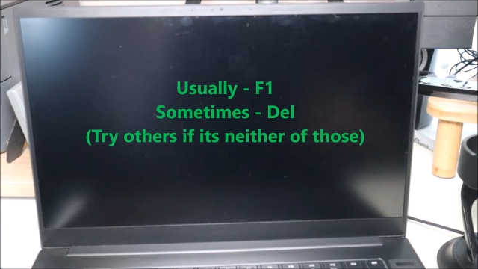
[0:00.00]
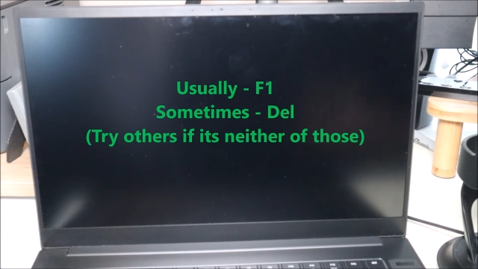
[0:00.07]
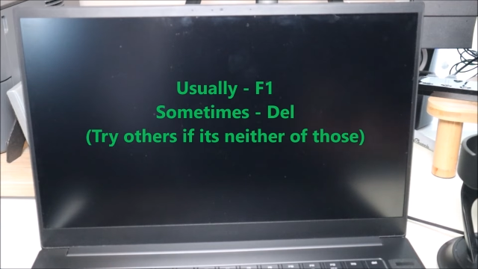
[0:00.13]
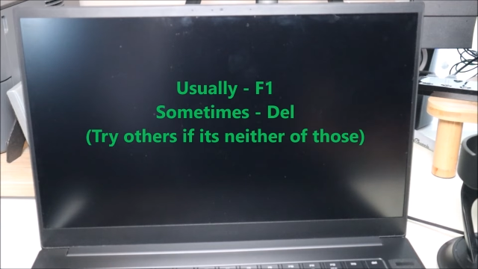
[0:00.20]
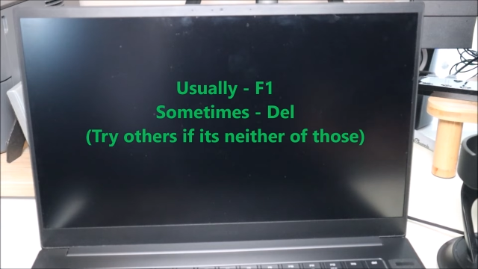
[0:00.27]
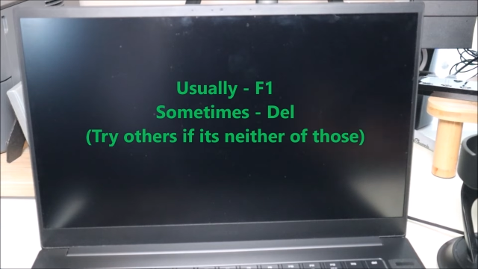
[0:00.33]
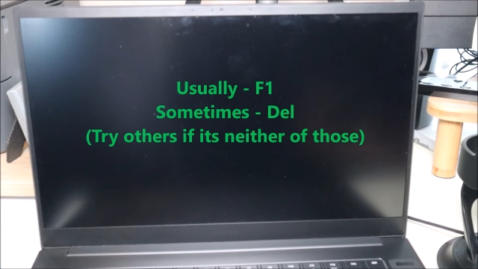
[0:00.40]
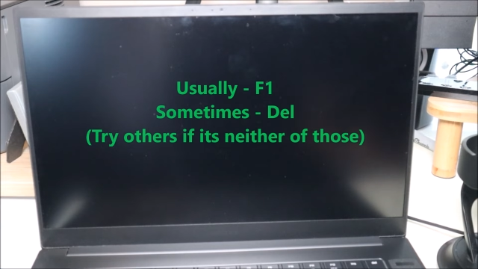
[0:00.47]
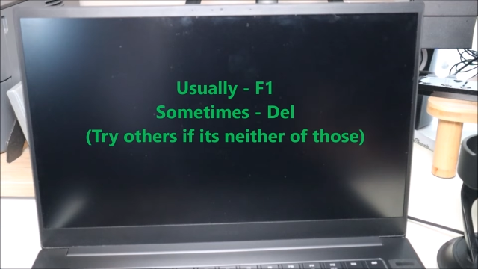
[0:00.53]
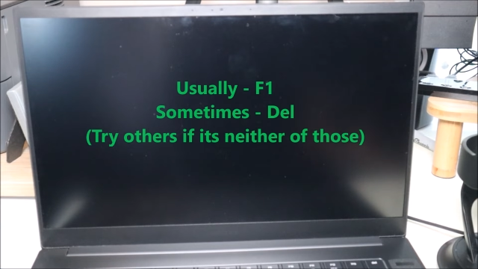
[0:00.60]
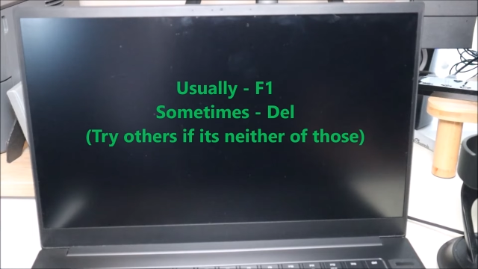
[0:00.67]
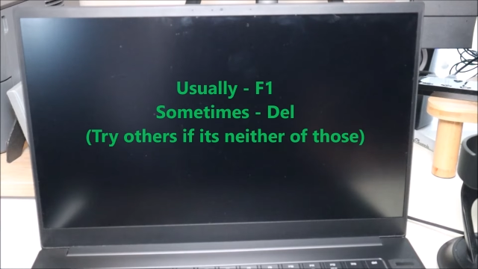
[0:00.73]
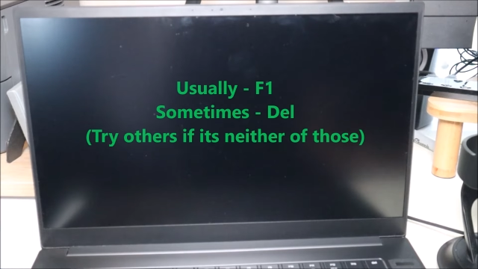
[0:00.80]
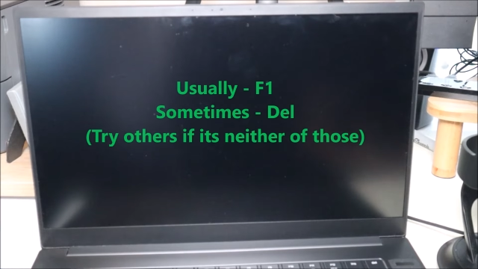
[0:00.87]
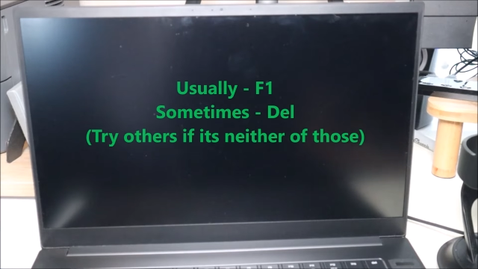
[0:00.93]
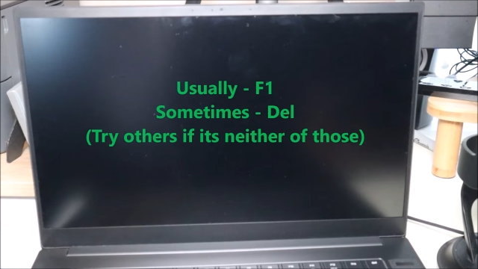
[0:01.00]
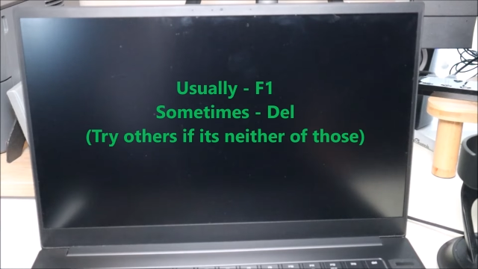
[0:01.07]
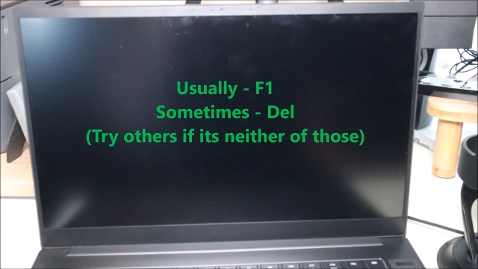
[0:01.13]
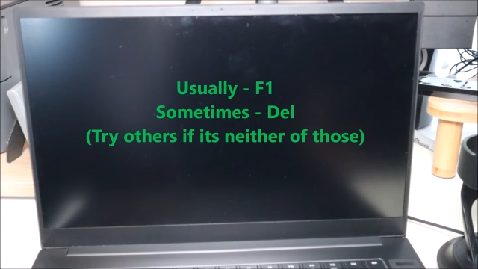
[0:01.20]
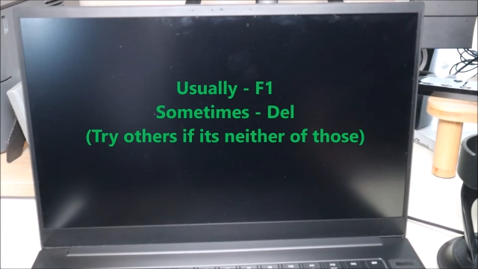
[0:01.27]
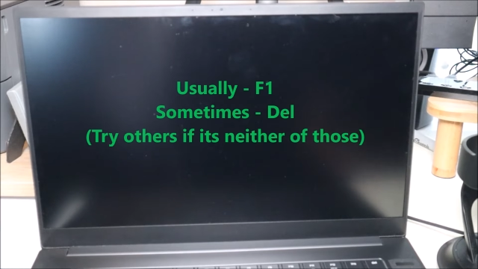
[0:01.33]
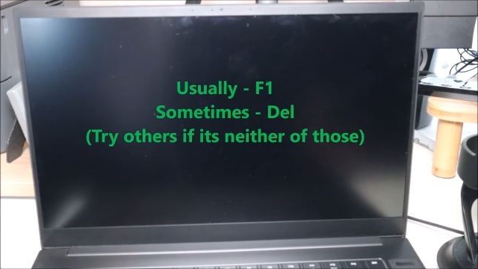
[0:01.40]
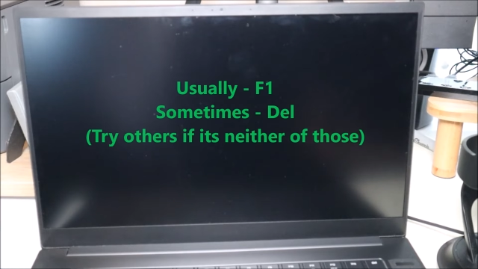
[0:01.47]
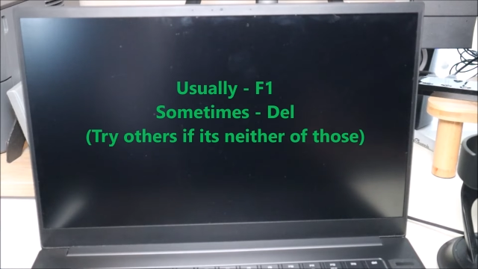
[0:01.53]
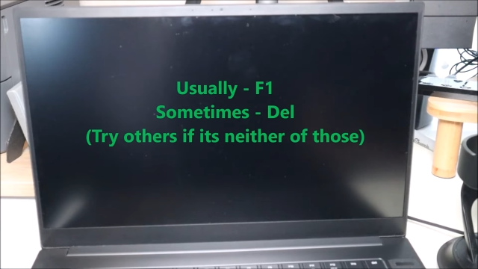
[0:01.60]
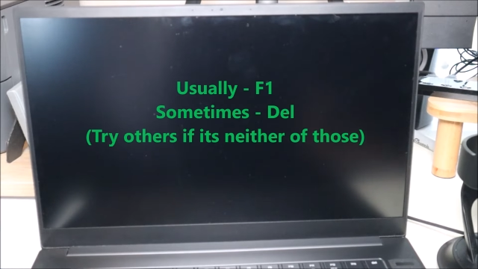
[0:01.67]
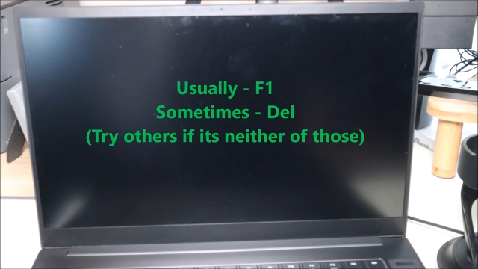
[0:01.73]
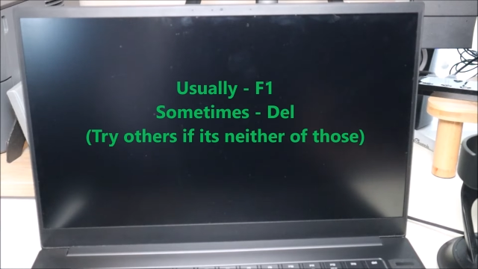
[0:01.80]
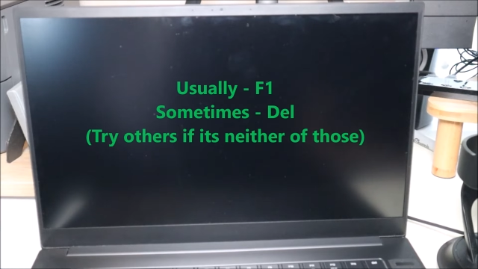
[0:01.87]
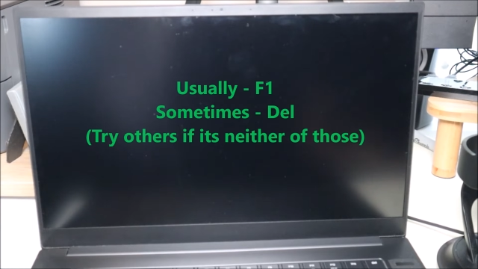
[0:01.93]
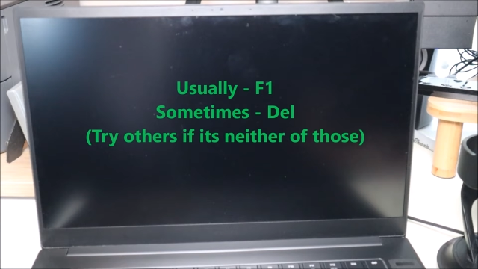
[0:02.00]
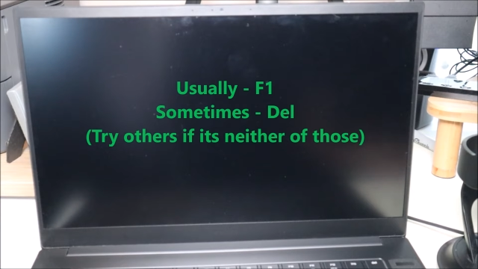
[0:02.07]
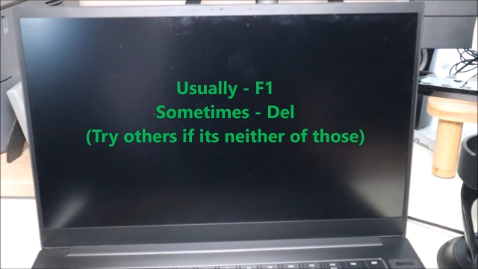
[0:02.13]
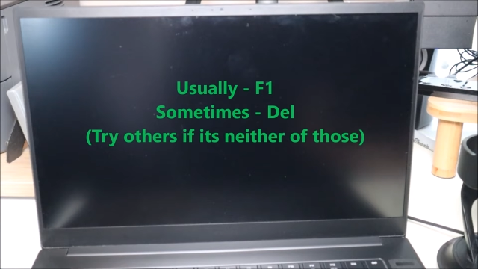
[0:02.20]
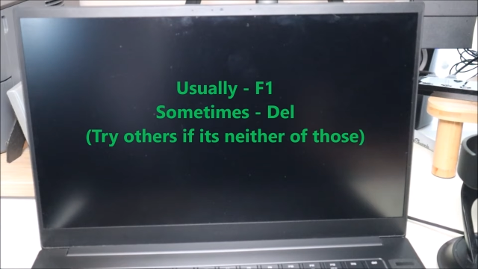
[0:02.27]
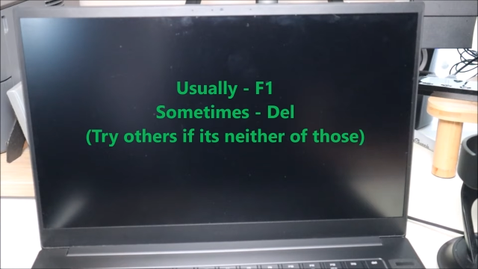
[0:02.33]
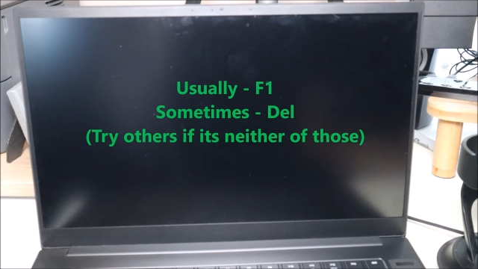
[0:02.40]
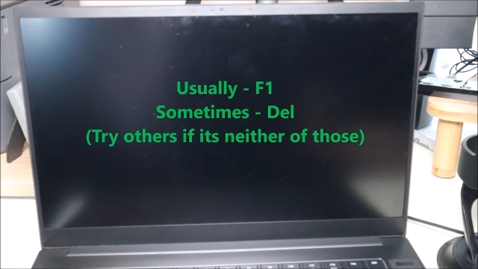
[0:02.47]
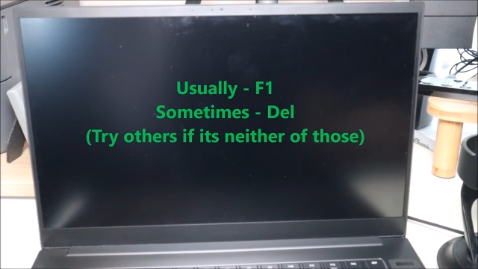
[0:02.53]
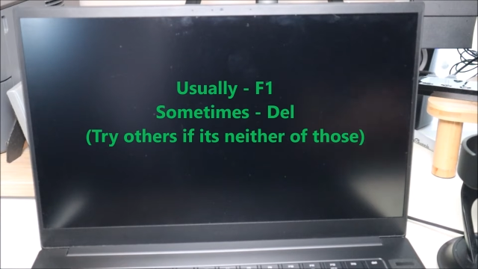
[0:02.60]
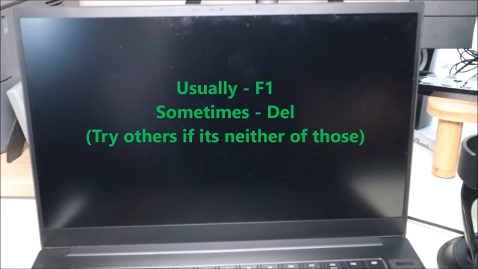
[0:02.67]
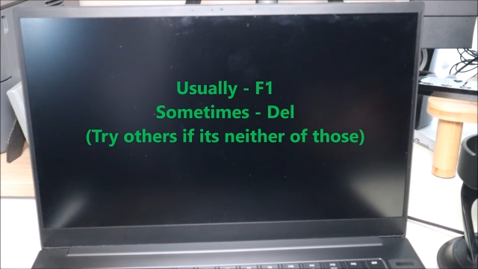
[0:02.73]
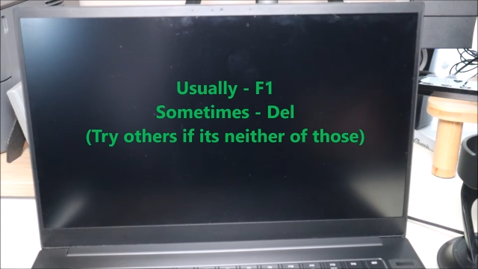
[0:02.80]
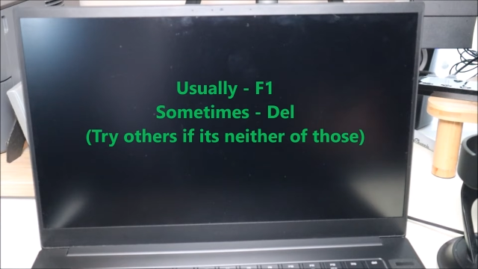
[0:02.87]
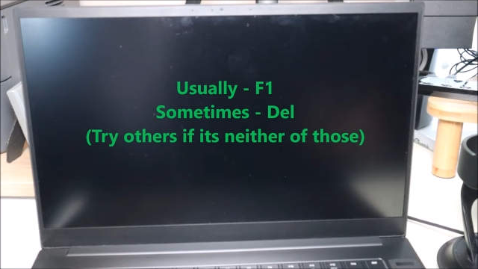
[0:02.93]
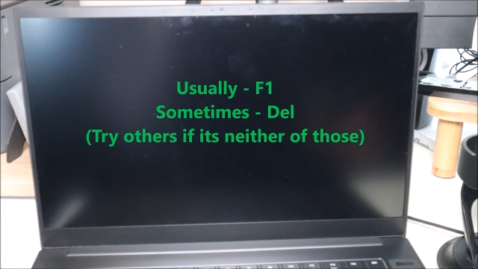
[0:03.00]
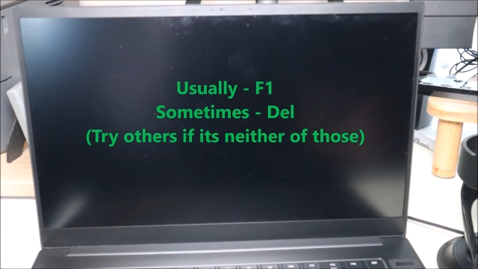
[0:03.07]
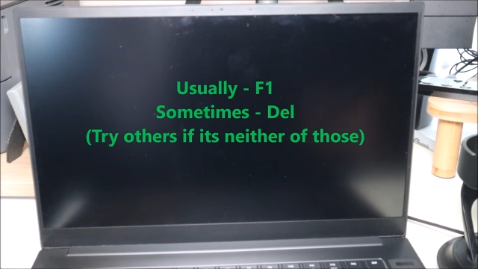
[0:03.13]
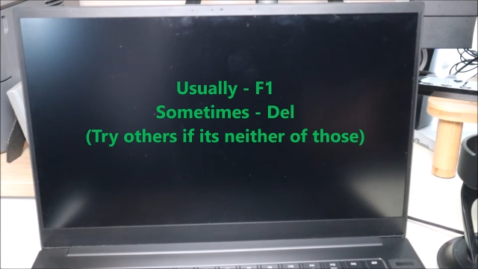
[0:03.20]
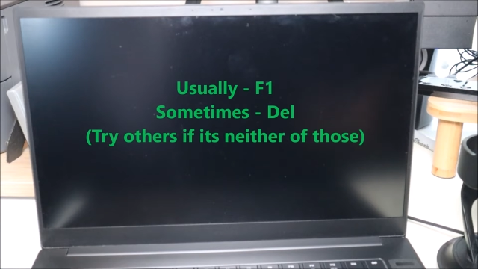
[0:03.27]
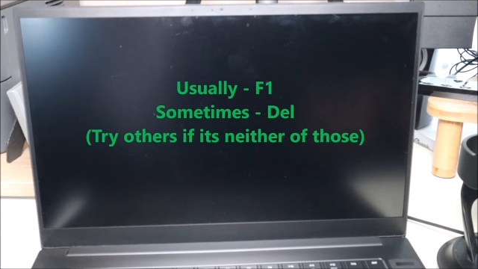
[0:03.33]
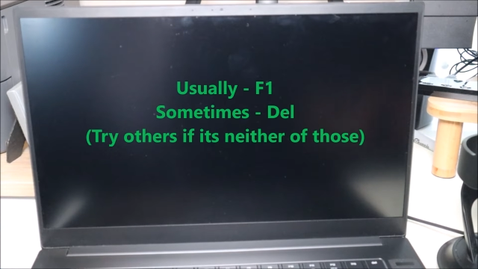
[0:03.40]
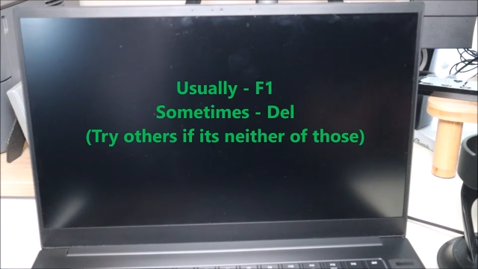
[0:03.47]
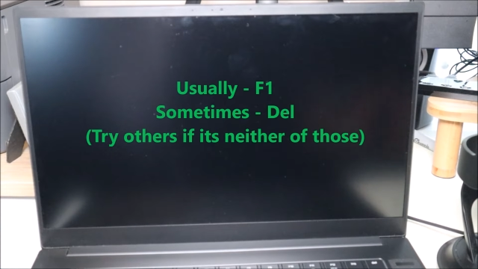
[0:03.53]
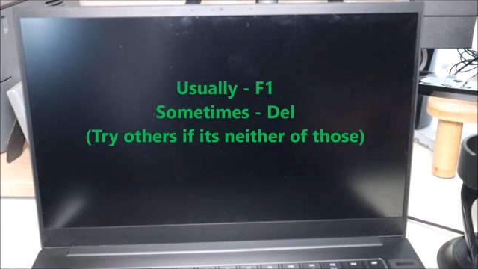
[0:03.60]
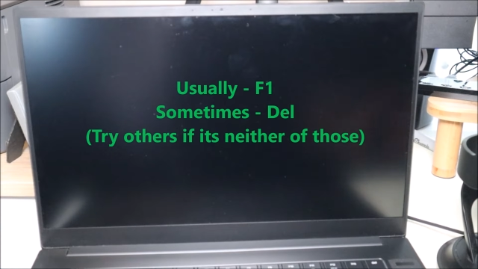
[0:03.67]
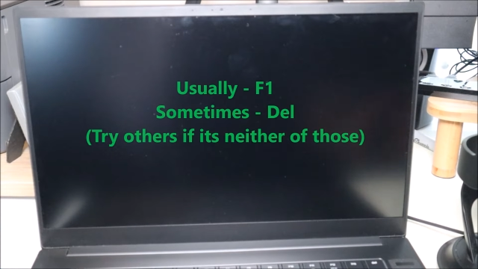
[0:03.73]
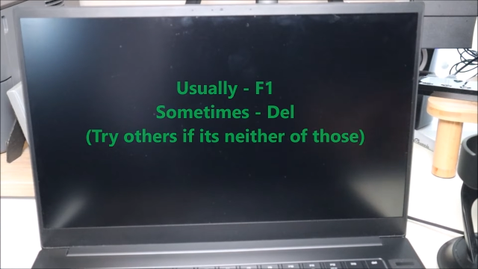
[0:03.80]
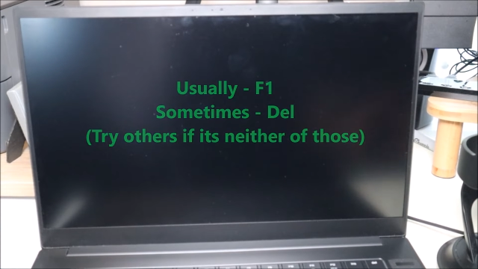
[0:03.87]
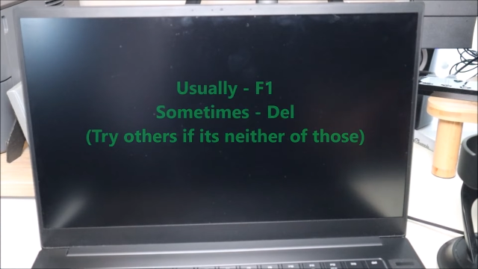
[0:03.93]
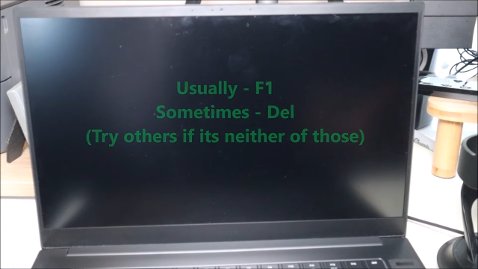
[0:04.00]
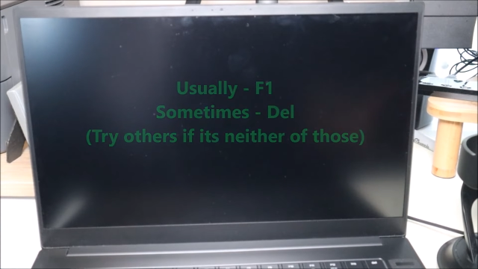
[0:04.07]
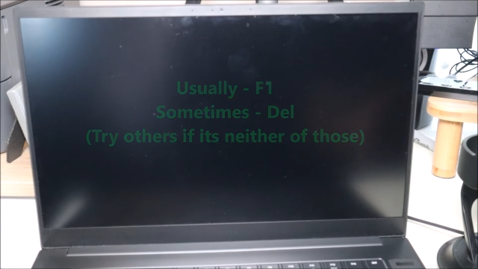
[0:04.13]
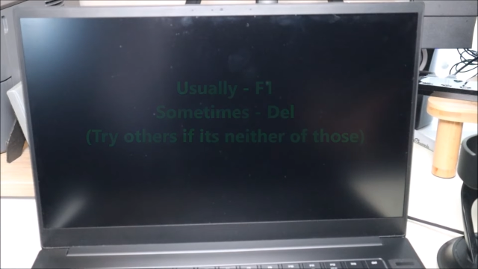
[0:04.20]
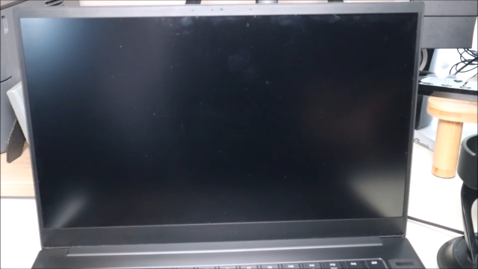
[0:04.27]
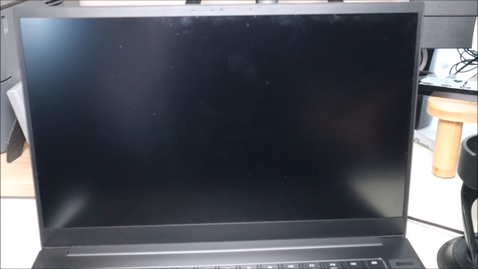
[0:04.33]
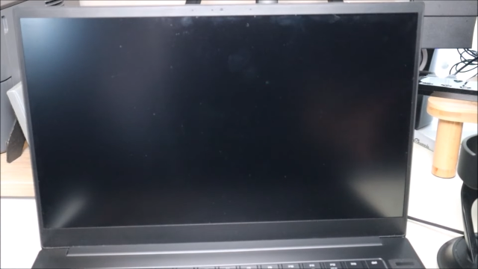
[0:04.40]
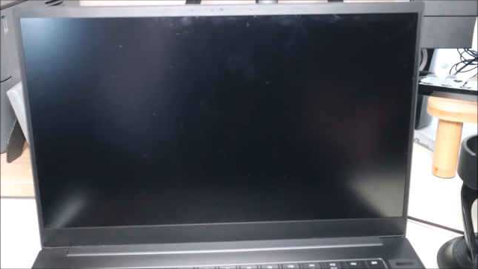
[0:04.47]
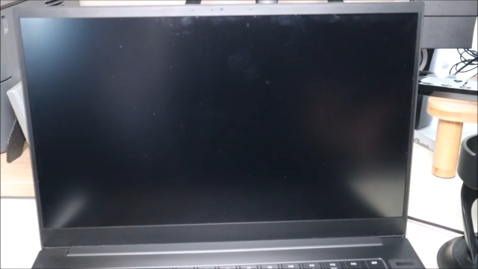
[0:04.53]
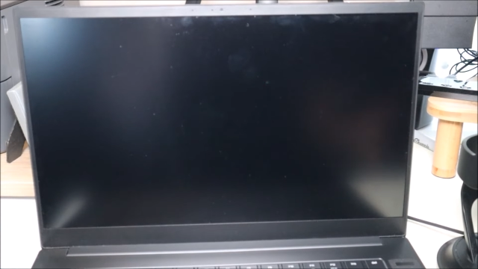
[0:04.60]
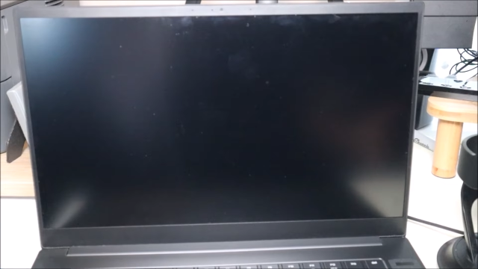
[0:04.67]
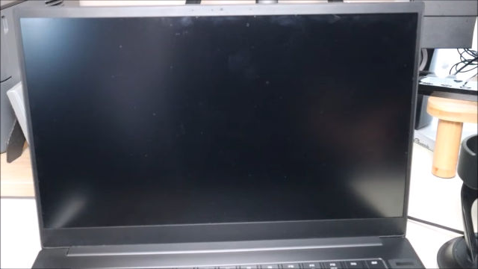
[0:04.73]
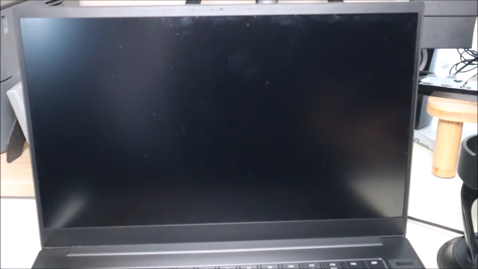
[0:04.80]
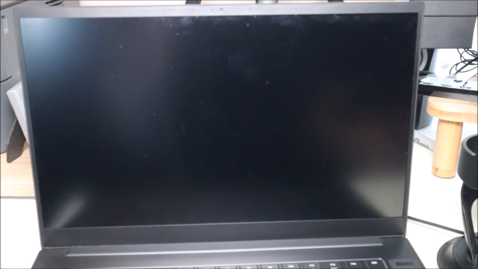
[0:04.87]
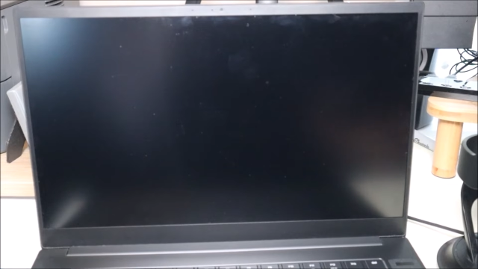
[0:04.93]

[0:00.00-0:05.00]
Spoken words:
(no speaker visible)